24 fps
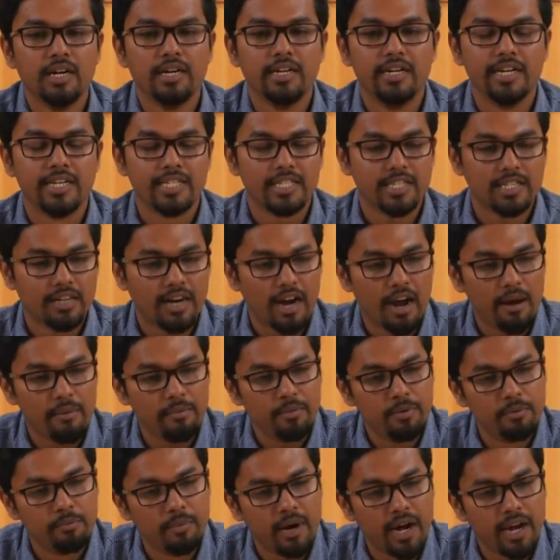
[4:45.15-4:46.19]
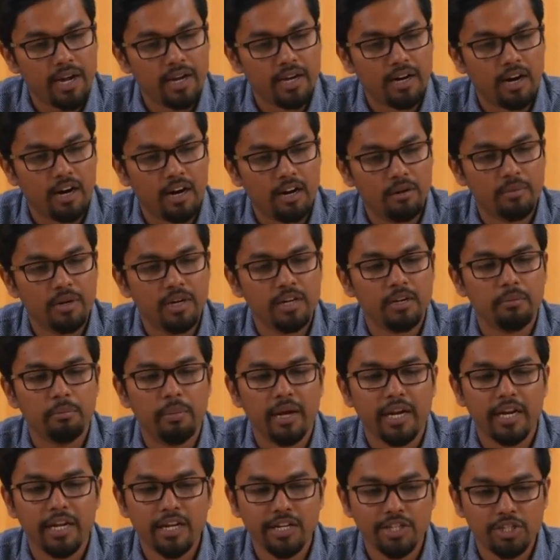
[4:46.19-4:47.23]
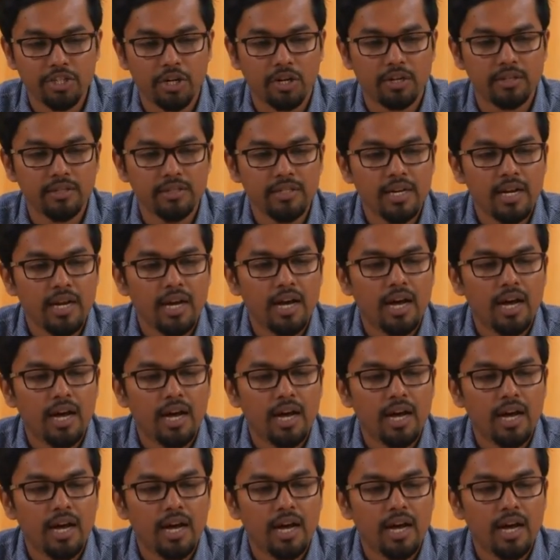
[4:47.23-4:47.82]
described by Herbert Benington